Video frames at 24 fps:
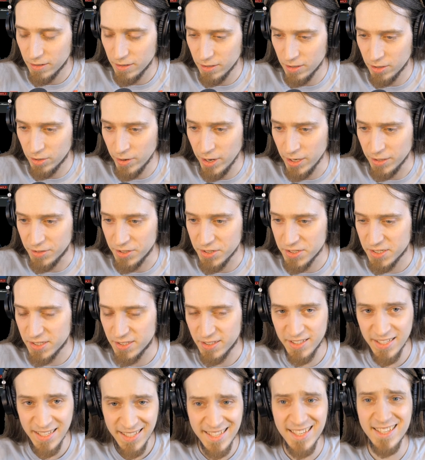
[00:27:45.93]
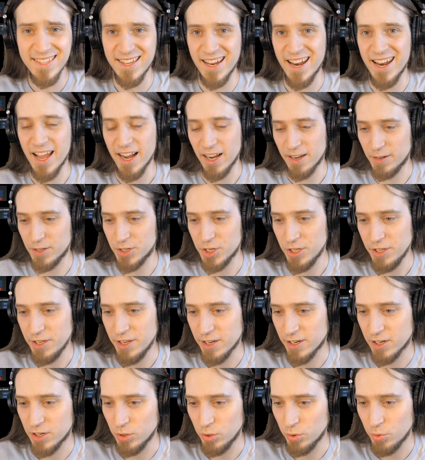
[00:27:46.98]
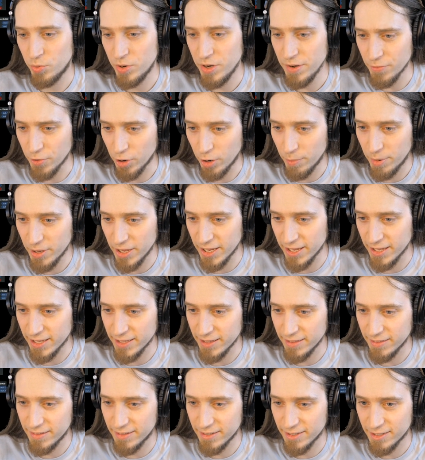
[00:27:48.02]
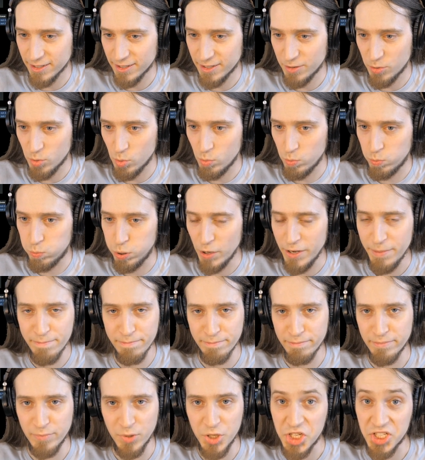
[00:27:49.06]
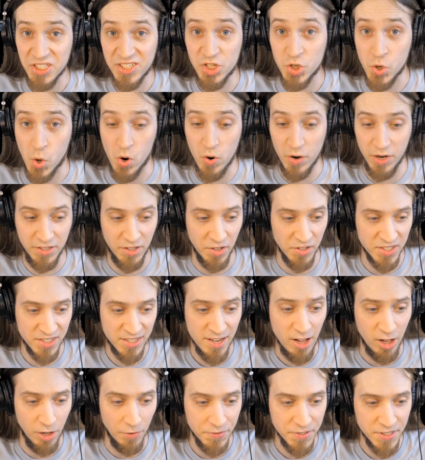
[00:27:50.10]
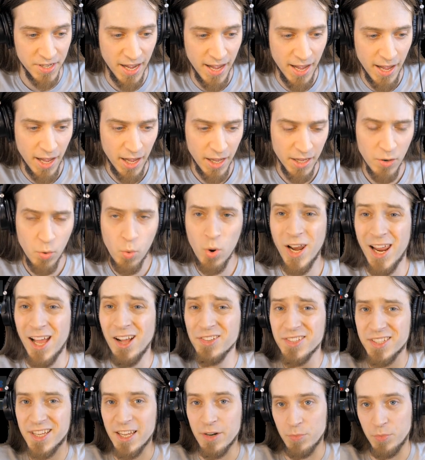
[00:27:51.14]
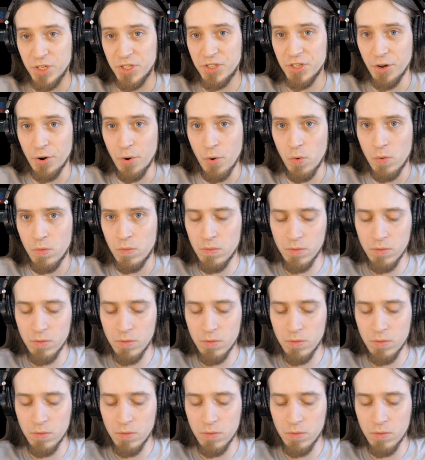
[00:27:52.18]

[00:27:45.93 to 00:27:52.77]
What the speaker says: All right, this is actually a cool reverb, and we just drawn it ourselves. What else can we do?